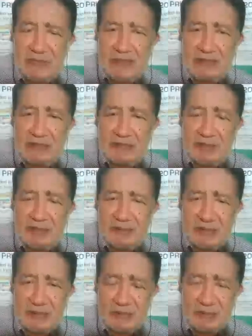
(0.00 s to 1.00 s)
and that
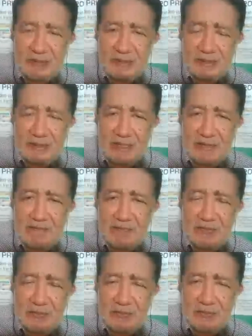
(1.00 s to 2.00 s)
may take quite a
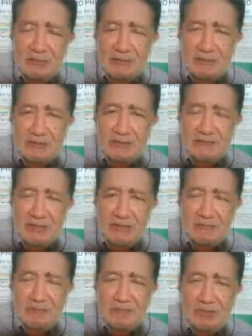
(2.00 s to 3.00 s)
time to
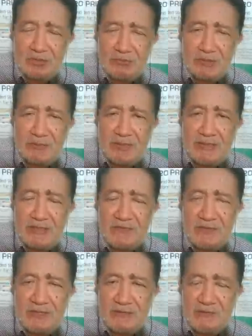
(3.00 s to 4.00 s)
develop, or we may
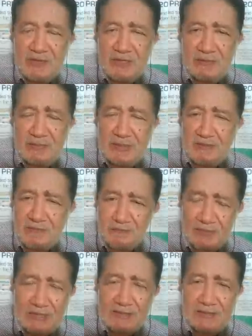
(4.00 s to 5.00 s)
even develop a
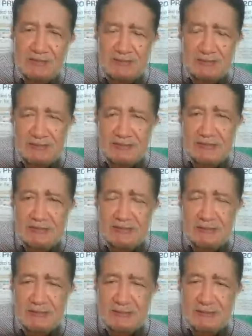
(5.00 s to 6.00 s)
vaccine
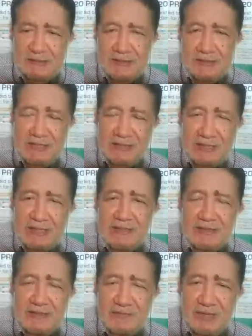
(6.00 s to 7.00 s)

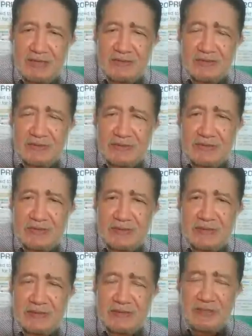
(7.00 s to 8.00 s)
against the virus.
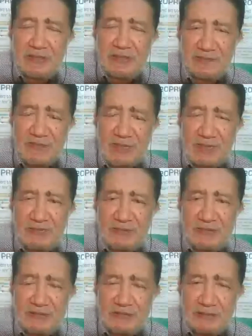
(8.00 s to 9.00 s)
If the
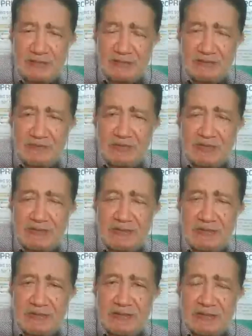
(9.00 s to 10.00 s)
virus is identified,